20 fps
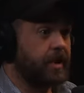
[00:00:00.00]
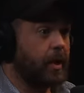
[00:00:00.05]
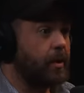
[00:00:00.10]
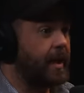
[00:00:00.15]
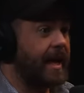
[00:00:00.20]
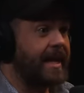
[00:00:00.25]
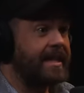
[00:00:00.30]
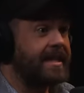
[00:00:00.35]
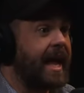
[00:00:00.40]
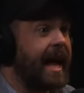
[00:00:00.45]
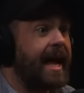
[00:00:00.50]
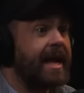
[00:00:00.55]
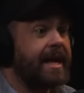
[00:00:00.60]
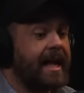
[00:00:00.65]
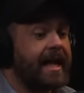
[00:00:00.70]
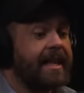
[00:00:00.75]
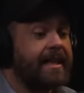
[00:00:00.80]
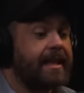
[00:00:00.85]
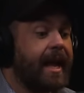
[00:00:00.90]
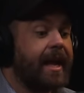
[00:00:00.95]
To- and that,
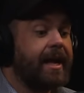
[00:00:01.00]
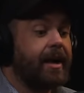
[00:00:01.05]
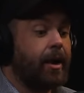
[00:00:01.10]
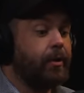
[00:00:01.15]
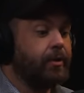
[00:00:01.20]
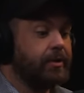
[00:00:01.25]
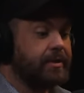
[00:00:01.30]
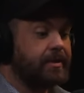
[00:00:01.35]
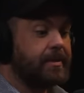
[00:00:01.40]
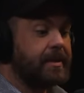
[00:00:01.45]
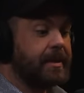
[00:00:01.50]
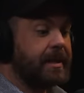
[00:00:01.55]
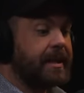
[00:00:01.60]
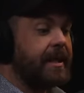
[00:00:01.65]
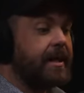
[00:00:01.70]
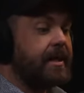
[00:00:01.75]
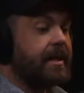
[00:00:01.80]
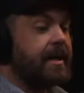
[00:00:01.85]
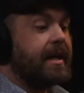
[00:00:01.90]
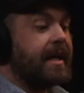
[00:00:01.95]
and that
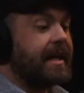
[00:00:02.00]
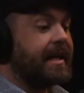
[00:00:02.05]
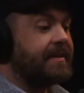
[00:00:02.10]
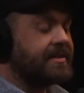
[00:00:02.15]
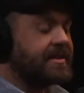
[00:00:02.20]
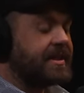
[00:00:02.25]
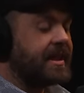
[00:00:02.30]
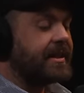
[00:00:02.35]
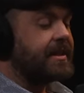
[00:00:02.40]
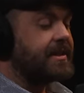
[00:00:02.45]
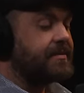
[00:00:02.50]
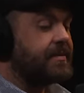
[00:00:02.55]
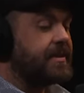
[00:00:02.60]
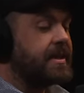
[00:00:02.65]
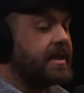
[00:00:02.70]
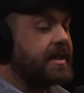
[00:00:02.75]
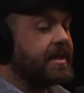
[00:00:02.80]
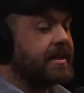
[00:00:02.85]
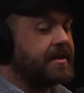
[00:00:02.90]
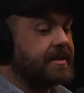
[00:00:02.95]
ultimately, and I've said this for
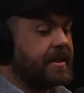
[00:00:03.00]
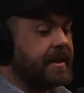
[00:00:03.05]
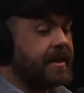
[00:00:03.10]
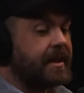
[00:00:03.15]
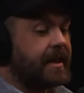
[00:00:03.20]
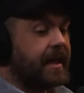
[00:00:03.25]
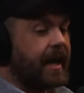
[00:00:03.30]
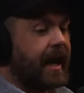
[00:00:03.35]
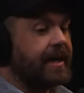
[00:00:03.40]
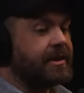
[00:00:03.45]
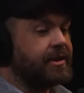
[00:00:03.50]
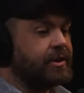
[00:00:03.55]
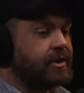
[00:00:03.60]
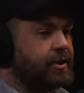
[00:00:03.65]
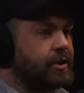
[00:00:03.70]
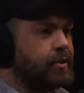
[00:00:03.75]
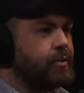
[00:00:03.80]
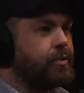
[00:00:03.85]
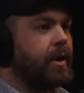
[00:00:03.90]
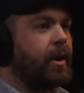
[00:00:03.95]
years, I
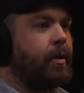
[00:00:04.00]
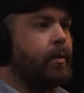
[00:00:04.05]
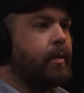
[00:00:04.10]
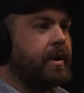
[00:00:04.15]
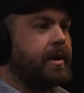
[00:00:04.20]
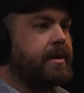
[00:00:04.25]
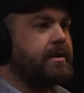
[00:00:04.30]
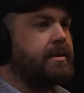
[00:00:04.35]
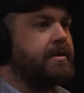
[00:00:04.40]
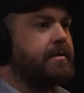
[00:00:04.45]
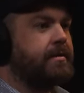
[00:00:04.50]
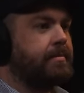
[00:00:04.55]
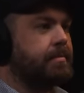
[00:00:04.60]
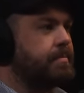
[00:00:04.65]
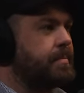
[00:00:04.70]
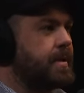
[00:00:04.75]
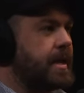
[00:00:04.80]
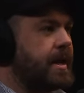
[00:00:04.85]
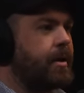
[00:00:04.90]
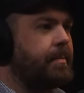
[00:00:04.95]
do not want to
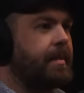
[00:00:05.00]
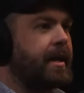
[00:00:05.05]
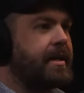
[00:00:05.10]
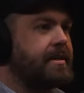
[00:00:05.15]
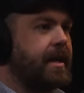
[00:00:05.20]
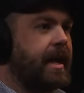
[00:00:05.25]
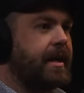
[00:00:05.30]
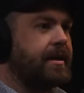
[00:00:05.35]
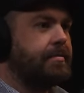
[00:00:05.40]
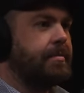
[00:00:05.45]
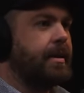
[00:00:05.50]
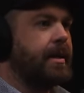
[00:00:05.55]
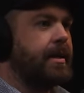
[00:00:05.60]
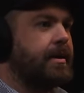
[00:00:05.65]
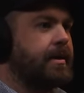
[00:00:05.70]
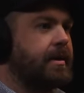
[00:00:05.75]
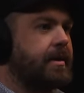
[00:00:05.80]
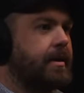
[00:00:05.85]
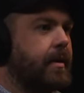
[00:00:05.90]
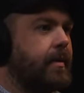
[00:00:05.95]
be on my
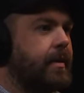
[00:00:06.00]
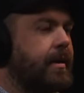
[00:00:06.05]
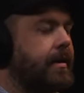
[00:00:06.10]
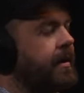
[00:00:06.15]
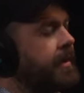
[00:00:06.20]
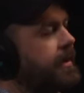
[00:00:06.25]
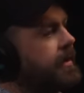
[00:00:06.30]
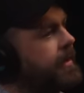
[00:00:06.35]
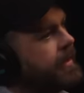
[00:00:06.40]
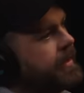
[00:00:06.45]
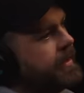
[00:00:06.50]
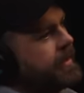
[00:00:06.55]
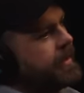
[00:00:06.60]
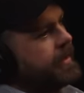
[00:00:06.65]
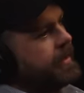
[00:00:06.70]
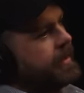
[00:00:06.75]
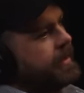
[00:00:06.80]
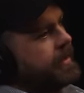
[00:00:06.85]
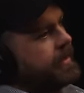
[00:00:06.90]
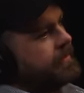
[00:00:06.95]
deathbed and going,
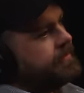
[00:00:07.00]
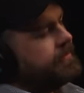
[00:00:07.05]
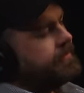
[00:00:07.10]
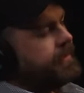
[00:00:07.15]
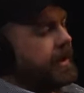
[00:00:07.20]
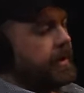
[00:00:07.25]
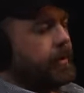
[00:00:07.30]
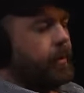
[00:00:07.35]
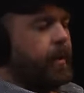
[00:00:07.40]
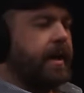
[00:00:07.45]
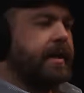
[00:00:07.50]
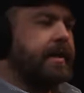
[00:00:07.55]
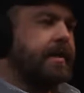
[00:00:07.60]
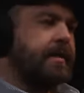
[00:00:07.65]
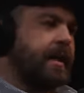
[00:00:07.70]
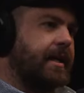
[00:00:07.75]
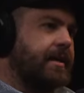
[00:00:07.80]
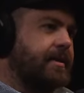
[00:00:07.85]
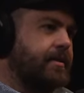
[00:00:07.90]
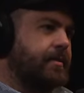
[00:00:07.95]
fuck, why
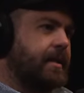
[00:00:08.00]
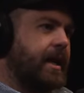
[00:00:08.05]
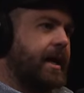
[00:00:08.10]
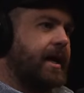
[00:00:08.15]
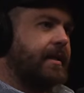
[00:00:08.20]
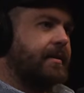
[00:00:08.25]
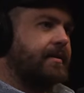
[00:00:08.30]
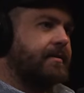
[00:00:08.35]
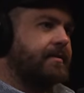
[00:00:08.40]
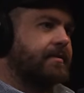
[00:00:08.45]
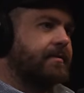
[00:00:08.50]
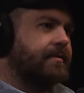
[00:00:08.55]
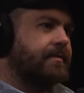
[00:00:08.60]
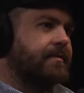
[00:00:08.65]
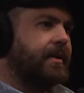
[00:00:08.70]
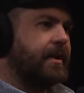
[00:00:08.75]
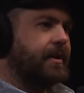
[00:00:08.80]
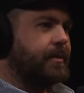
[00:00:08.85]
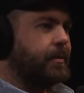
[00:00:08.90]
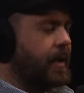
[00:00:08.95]
didn't I do that?
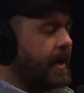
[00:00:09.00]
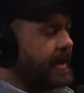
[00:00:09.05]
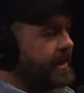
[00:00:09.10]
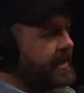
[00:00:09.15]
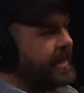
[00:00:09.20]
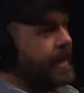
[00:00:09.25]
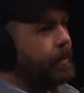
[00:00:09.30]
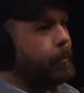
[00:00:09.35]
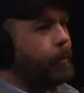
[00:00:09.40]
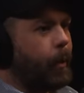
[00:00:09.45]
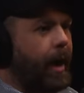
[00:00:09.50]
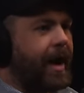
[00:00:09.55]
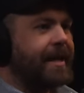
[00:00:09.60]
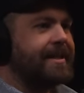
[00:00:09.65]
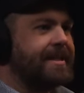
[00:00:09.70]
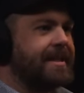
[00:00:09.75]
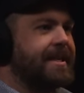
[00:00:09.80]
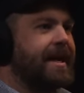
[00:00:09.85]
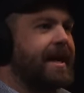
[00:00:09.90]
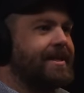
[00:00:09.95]
Yeah. Fuck, why did I, why
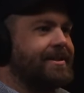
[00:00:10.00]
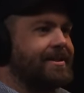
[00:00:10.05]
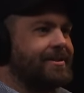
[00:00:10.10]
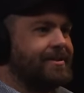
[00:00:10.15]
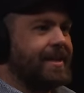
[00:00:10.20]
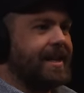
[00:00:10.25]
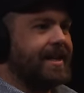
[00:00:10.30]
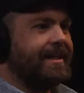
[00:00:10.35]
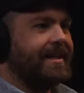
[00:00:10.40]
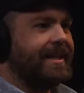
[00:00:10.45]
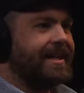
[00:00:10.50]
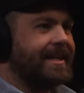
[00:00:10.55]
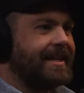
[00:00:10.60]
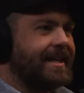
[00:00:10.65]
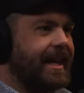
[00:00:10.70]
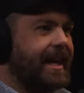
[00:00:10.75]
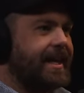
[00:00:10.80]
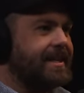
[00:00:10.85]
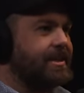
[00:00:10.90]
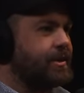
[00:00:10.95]
did I do that?
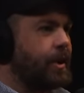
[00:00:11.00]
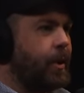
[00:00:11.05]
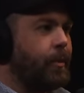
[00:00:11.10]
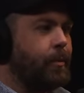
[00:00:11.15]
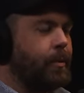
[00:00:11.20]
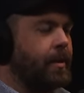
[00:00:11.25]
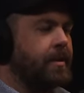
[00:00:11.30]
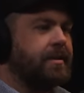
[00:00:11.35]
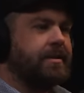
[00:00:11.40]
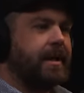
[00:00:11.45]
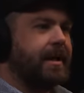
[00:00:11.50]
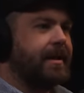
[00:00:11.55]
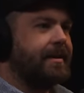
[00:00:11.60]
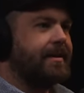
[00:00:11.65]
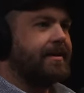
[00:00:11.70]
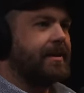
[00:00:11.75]
Like, I don't want that.